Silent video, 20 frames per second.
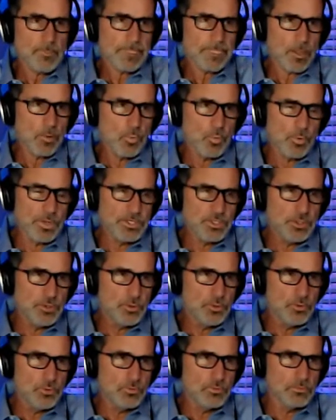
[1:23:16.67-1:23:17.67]
When
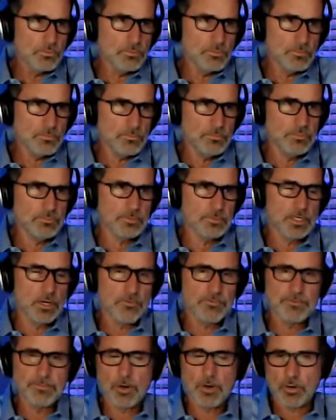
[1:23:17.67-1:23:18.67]
you go
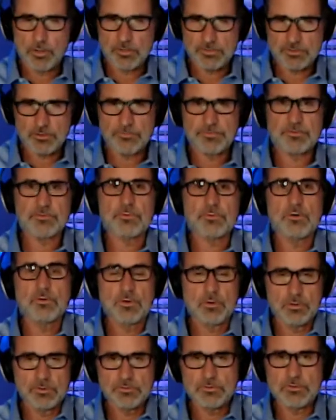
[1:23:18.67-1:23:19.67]
from the hard surface road
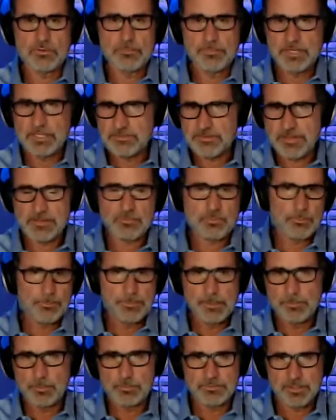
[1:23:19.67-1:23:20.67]
onto the beach, that's where
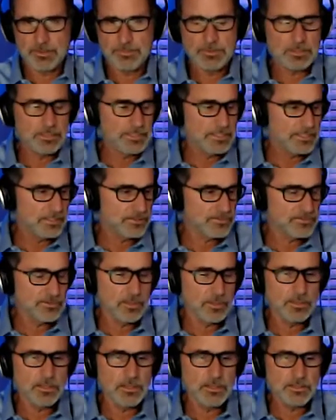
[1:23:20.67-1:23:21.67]
people typically get
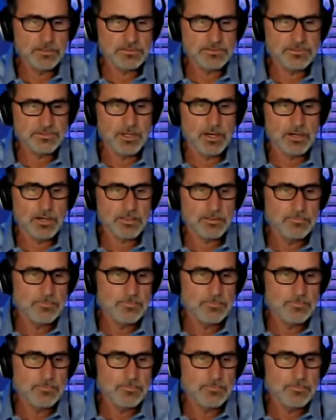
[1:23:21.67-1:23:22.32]
stuck.